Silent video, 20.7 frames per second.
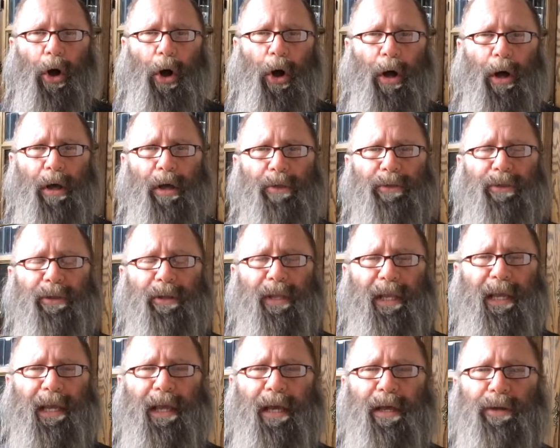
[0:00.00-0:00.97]
"All the
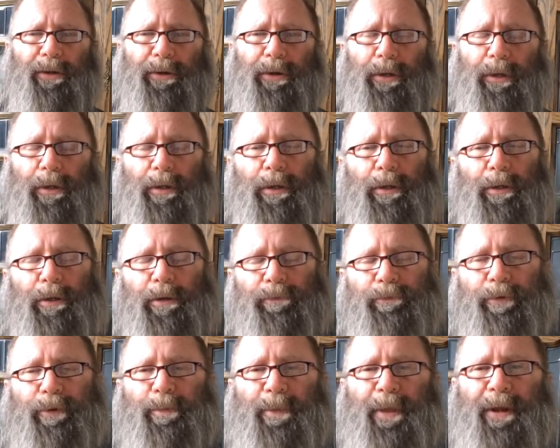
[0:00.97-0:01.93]
land
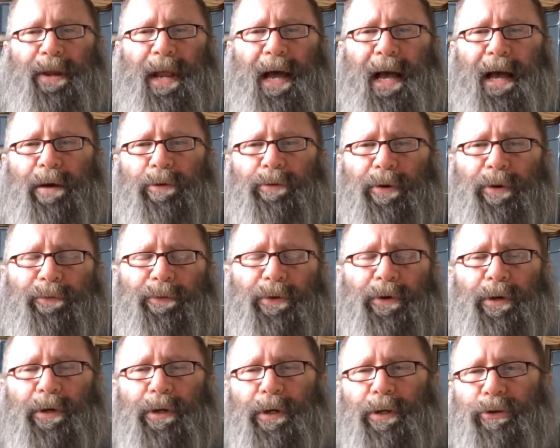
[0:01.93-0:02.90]
from the Nile
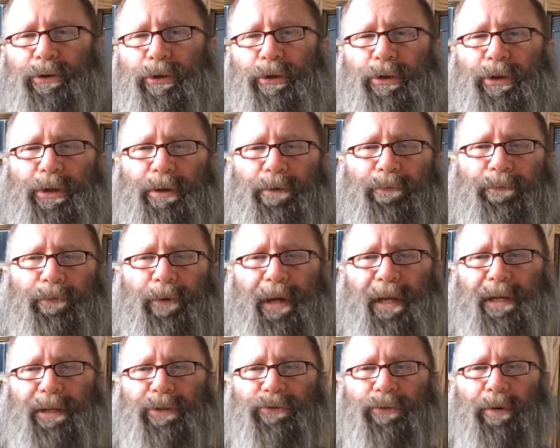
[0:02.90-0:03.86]
River to the
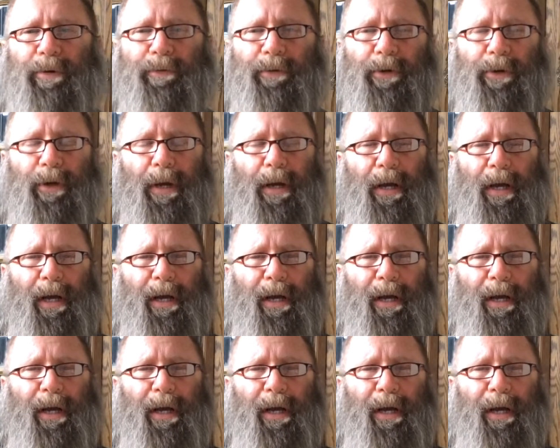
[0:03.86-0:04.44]
Euphrates River,